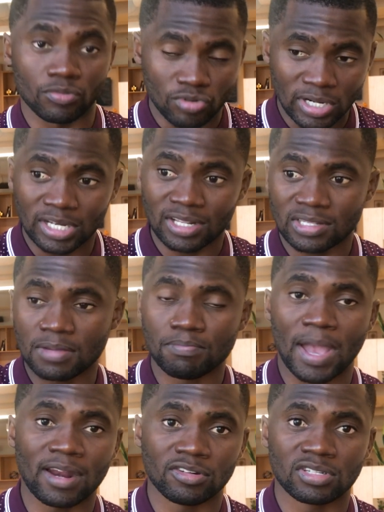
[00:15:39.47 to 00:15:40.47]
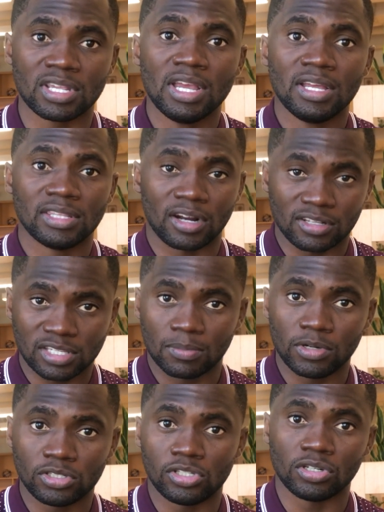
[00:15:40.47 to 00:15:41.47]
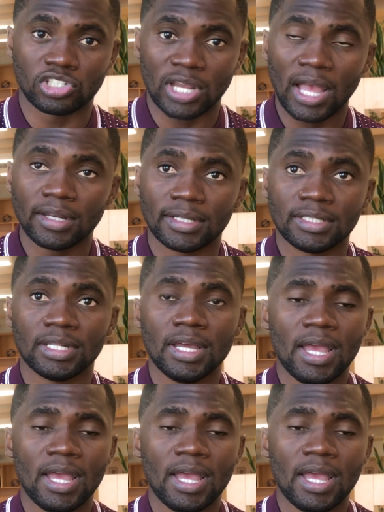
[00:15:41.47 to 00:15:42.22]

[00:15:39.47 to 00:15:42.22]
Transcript: running the same patterns that are similar to your childhood,